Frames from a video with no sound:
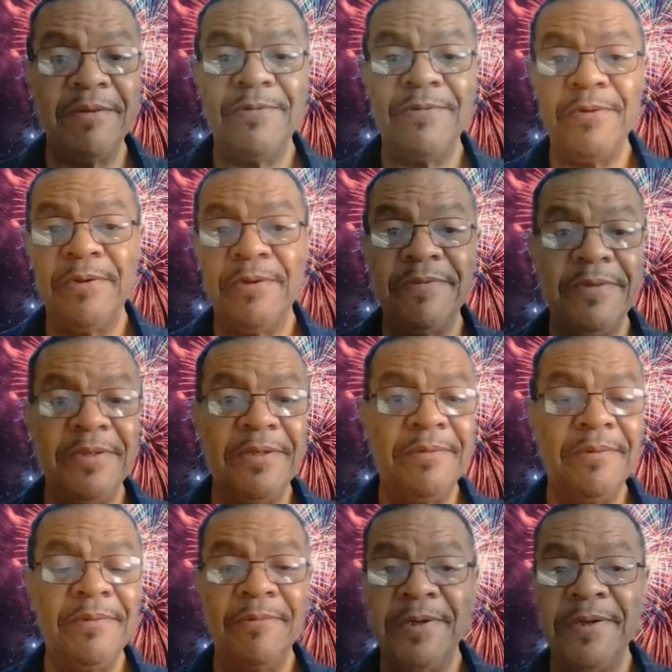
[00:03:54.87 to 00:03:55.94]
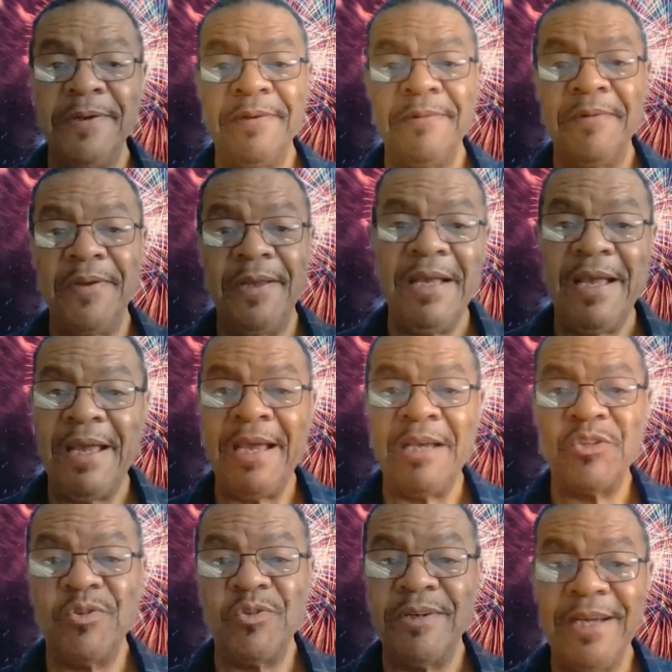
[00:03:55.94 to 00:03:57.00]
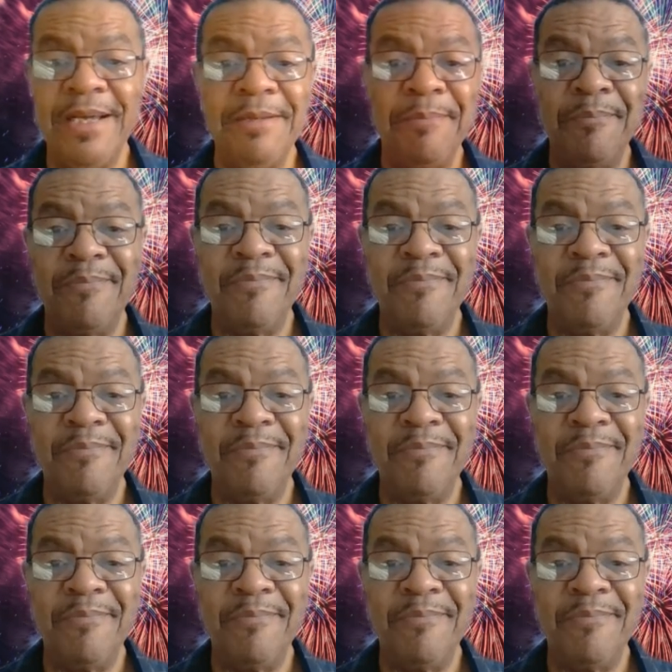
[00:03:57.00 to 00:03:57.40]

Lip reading: forth and wearing astronaut